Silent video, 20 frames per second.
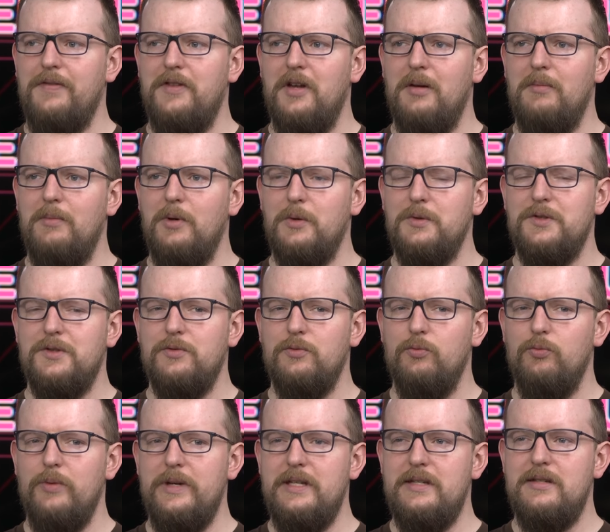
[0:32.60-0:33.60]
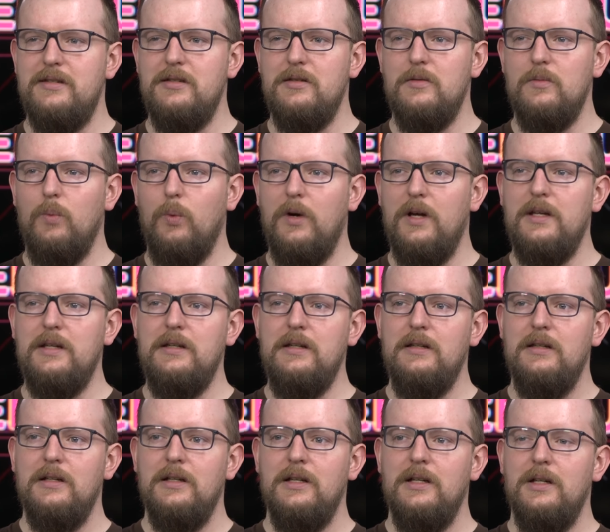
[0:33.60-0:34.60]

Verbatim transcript: the most recent one?